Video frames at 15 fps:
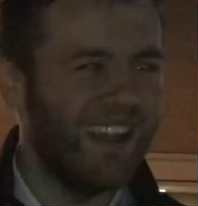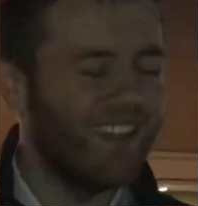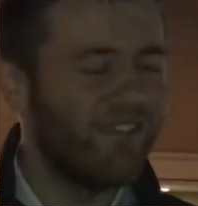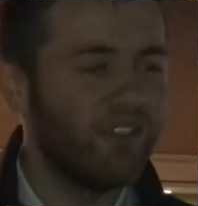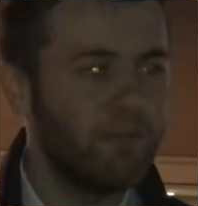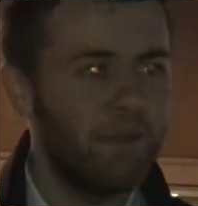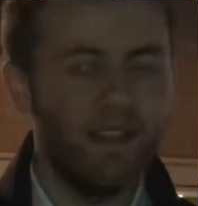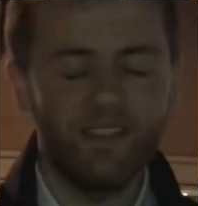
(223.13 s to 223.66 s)
It's
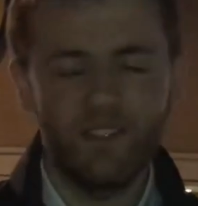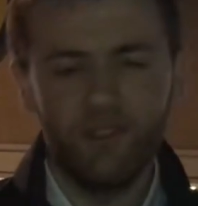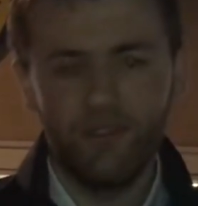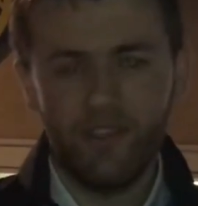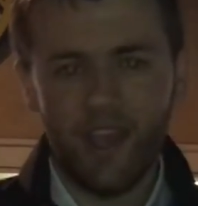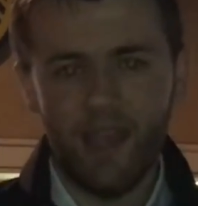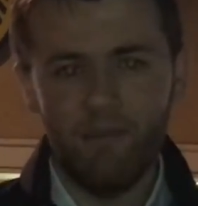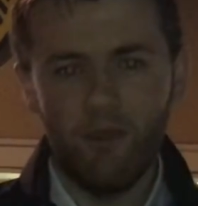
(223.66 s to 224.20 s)
just been a
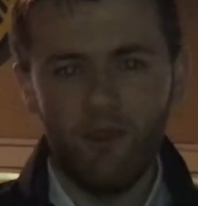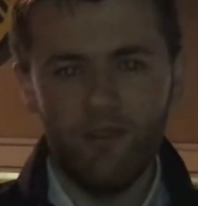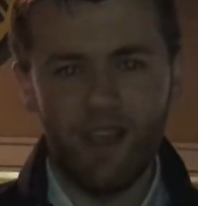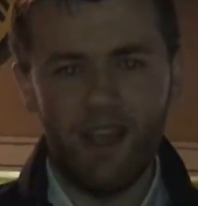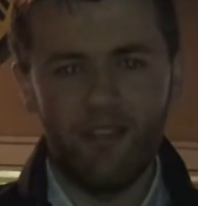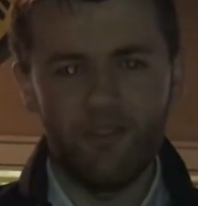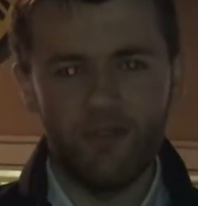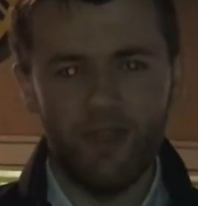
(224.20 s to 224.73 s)
tough game all
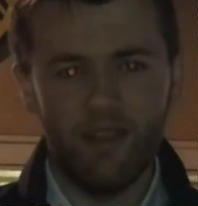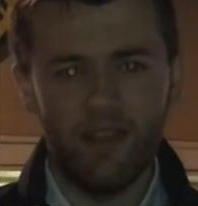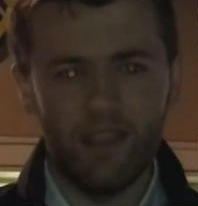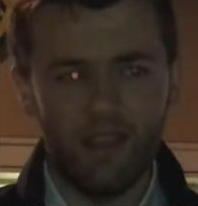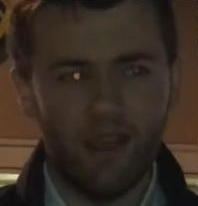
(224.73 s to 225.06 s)
round, really.